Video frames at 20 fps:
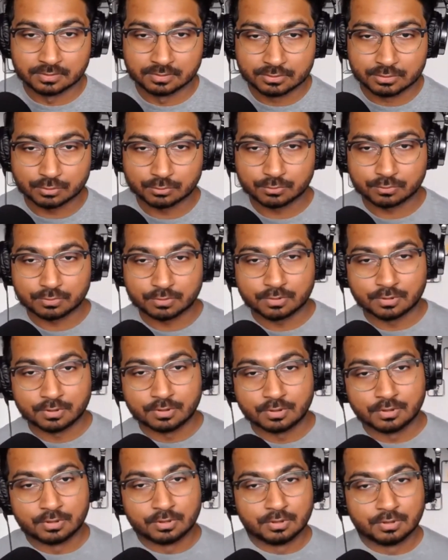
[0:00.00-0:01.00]
So,
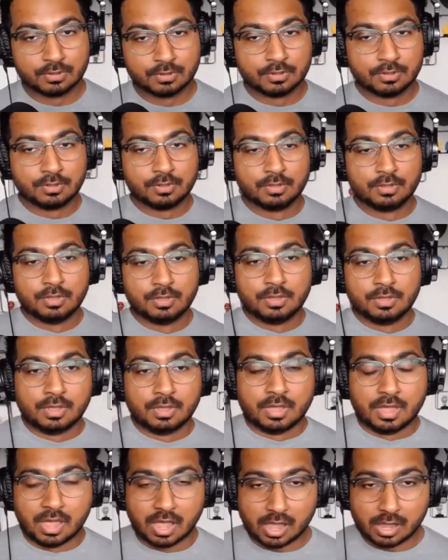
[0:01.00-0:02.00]

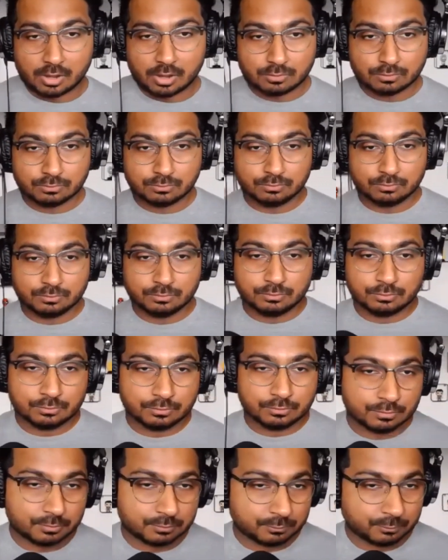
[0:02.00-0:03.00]
how
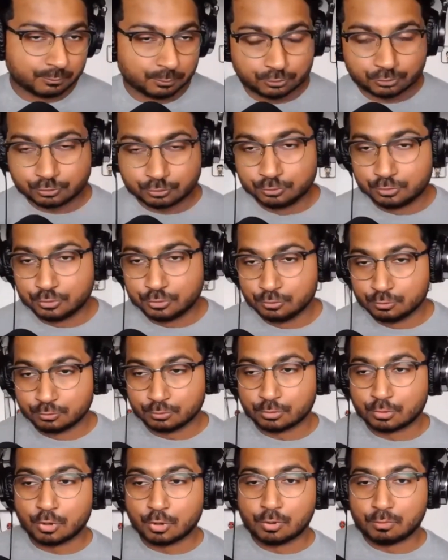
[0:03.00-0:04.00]
should you
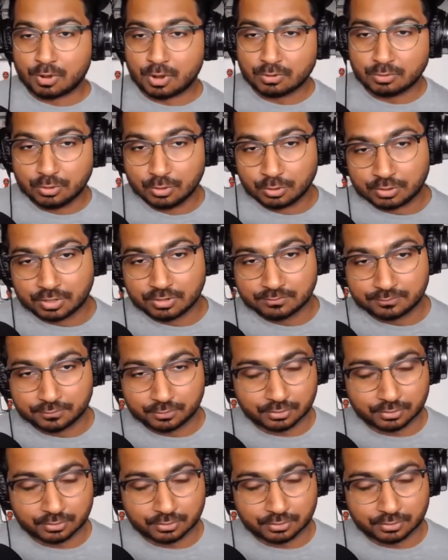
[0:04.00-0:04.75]
go around looking for